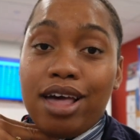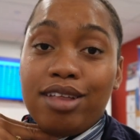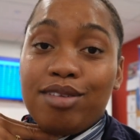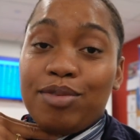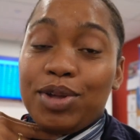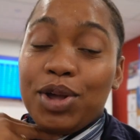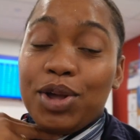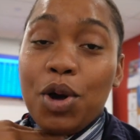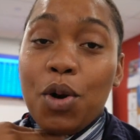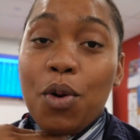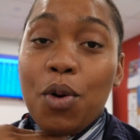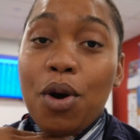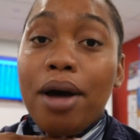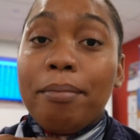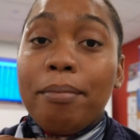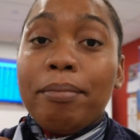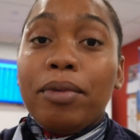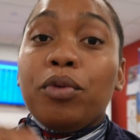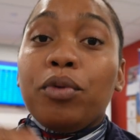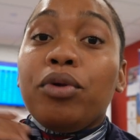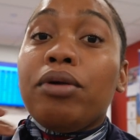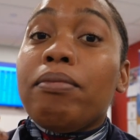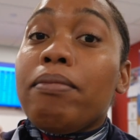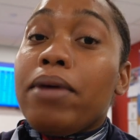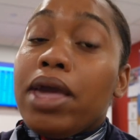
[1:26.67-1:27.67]
as we go on
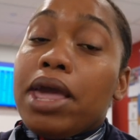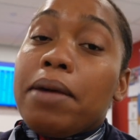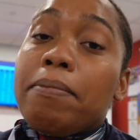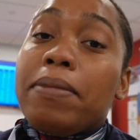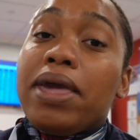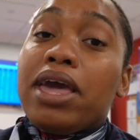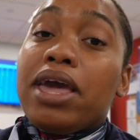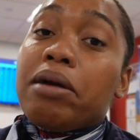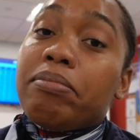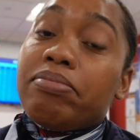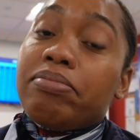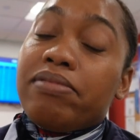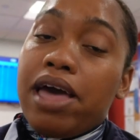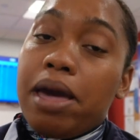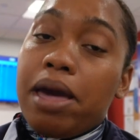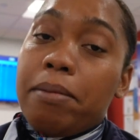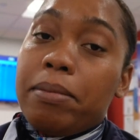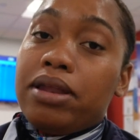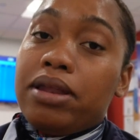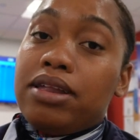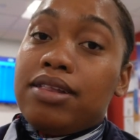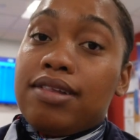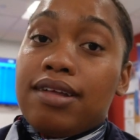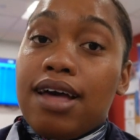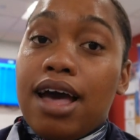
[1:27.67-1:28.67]
but we may make up time
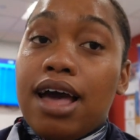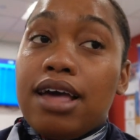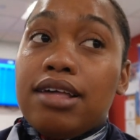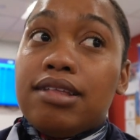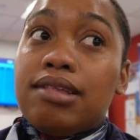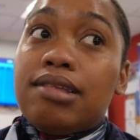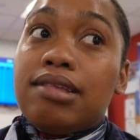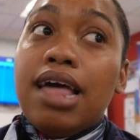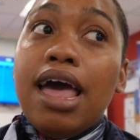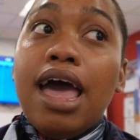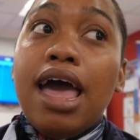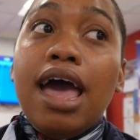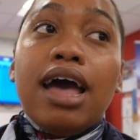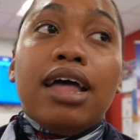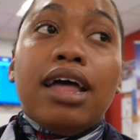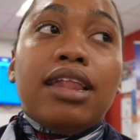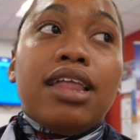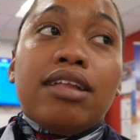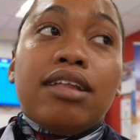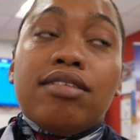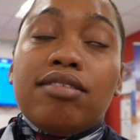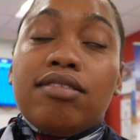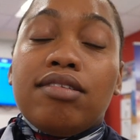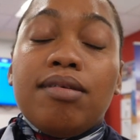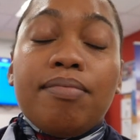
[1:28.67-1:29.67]
in the skies
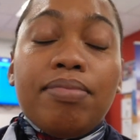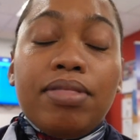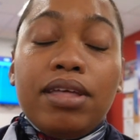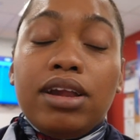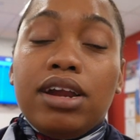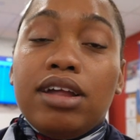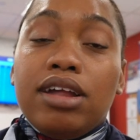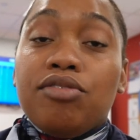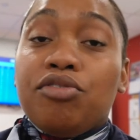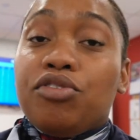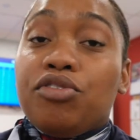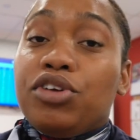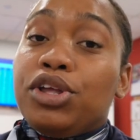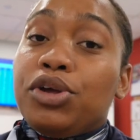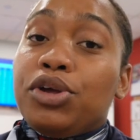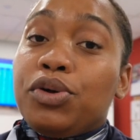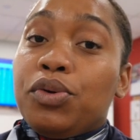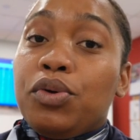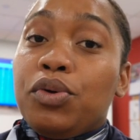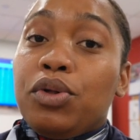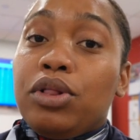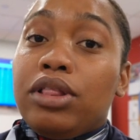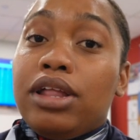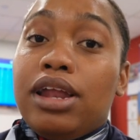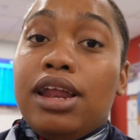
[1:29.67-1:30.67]
that's something that's really
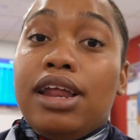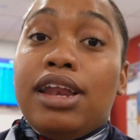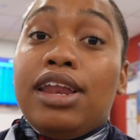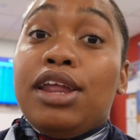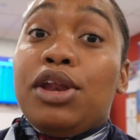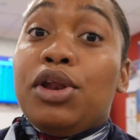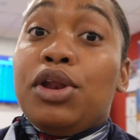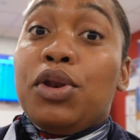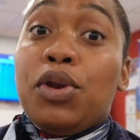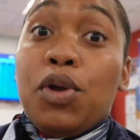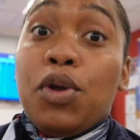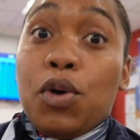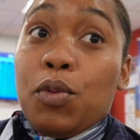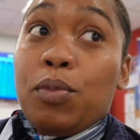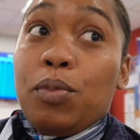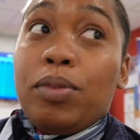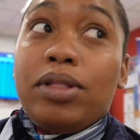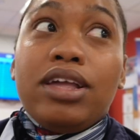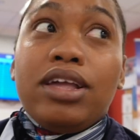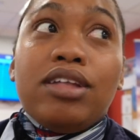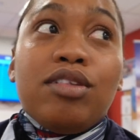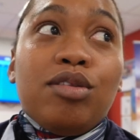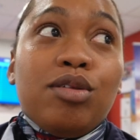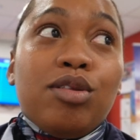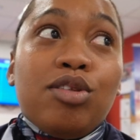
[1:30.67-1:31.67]
cool that I didn't know
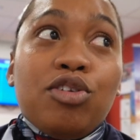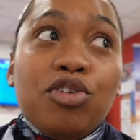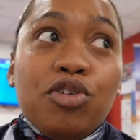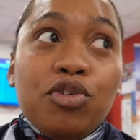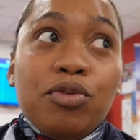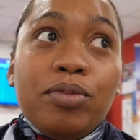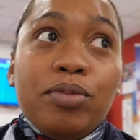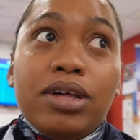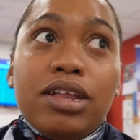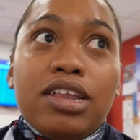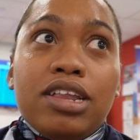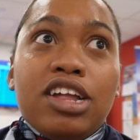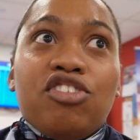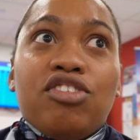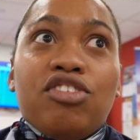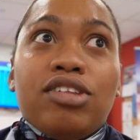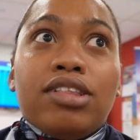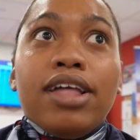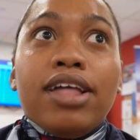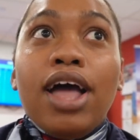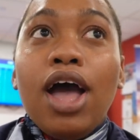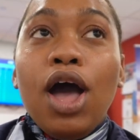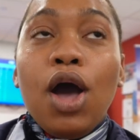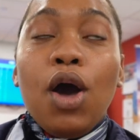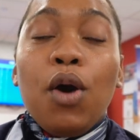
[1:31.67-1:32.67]
planes used to do because I
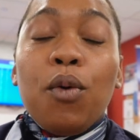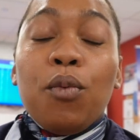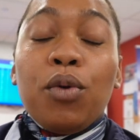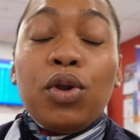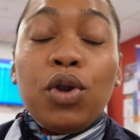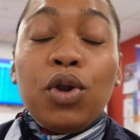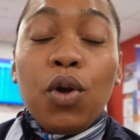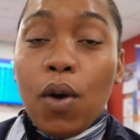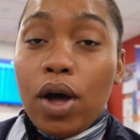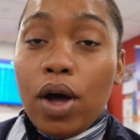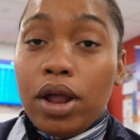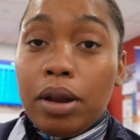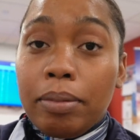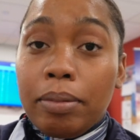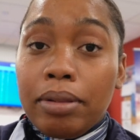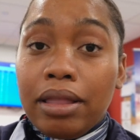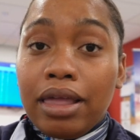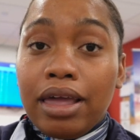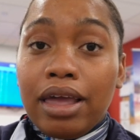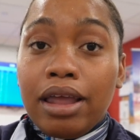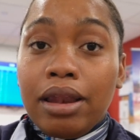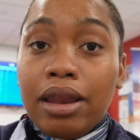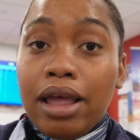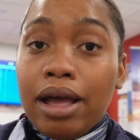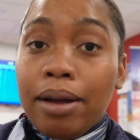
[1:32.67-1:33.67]
just would go on a
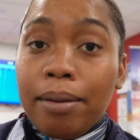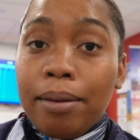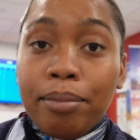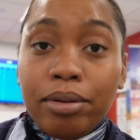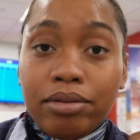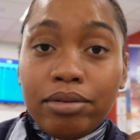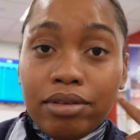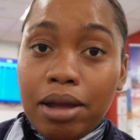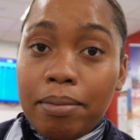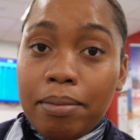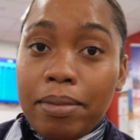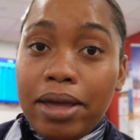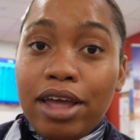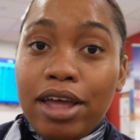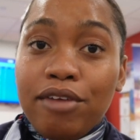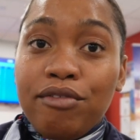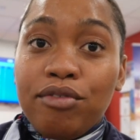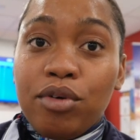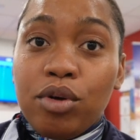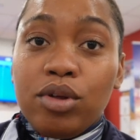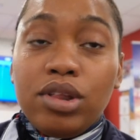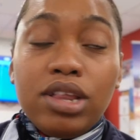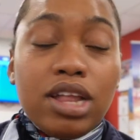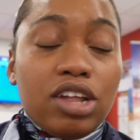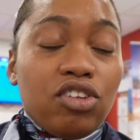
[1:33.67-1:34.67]
plane put on my
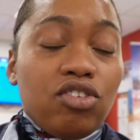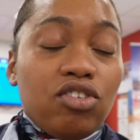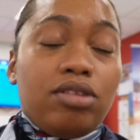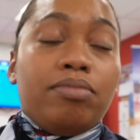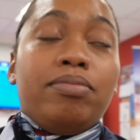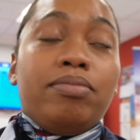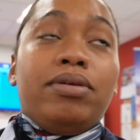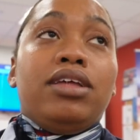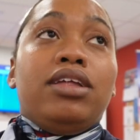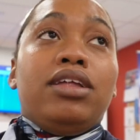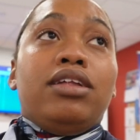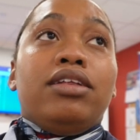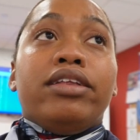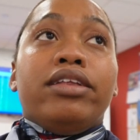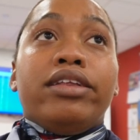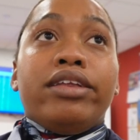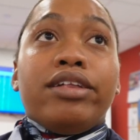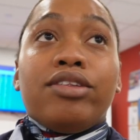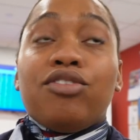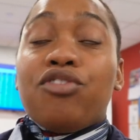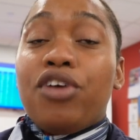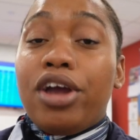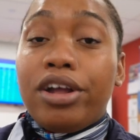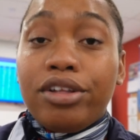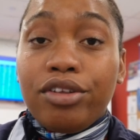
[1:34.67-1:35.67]
headphones and just be
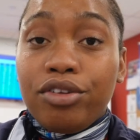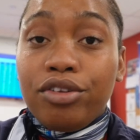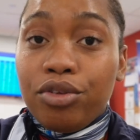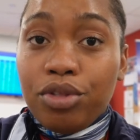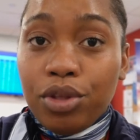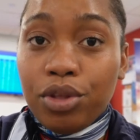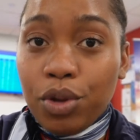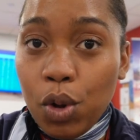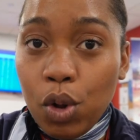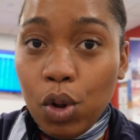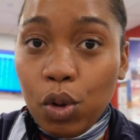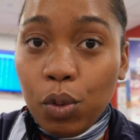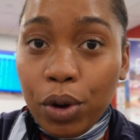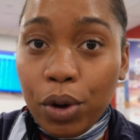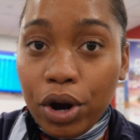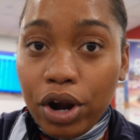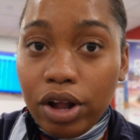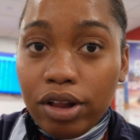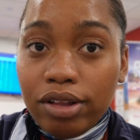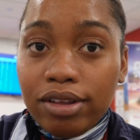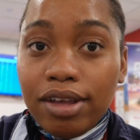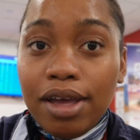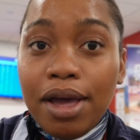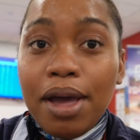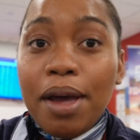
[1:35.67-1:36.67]
distracted to the whole
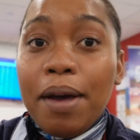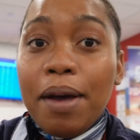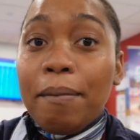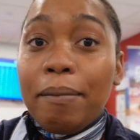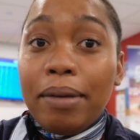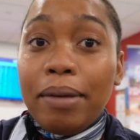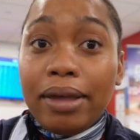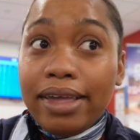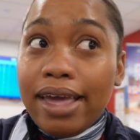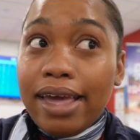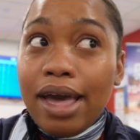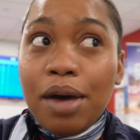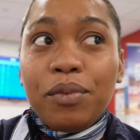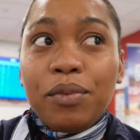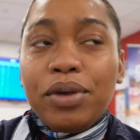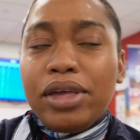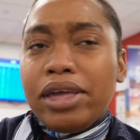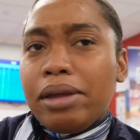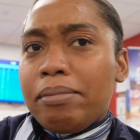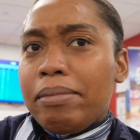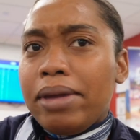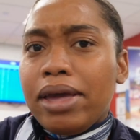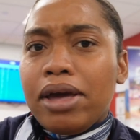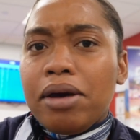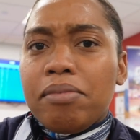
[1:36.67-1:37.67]
world but yeah we
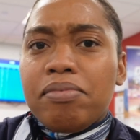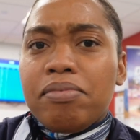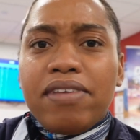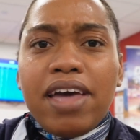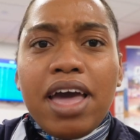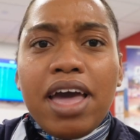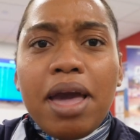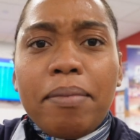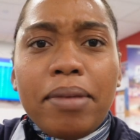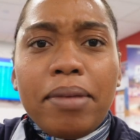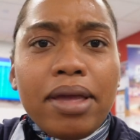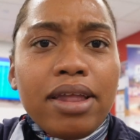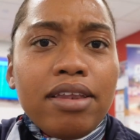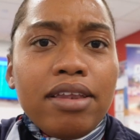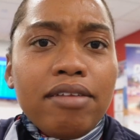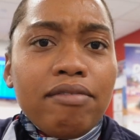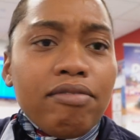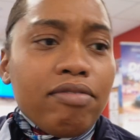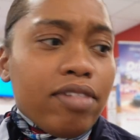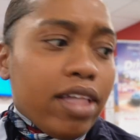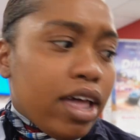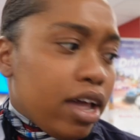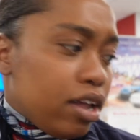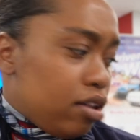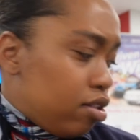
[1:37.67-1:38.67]
can make up time in
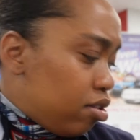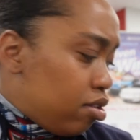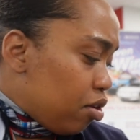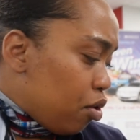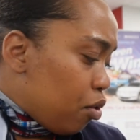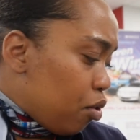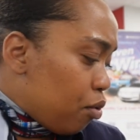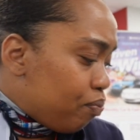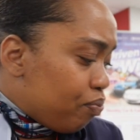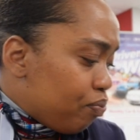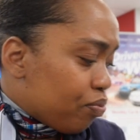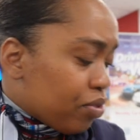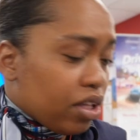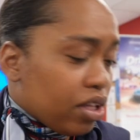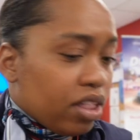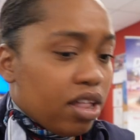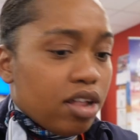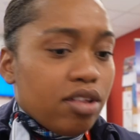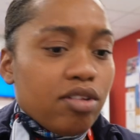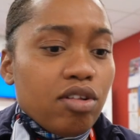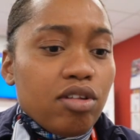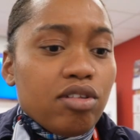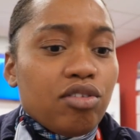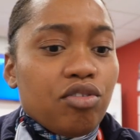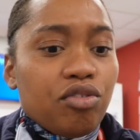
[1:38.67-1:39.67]
flight so
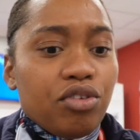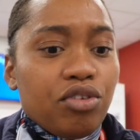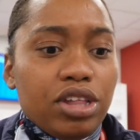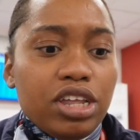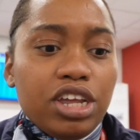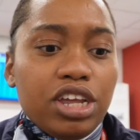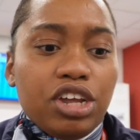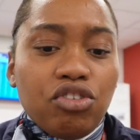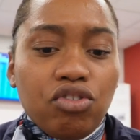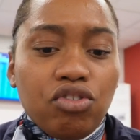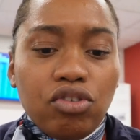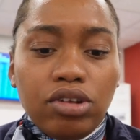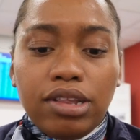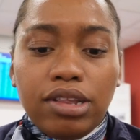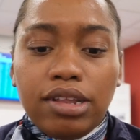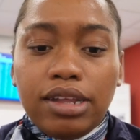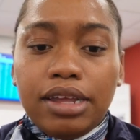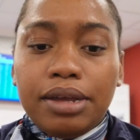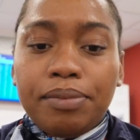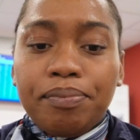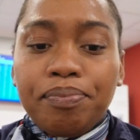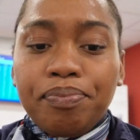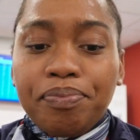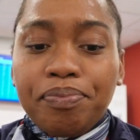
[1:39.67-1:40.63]
that's also really interesting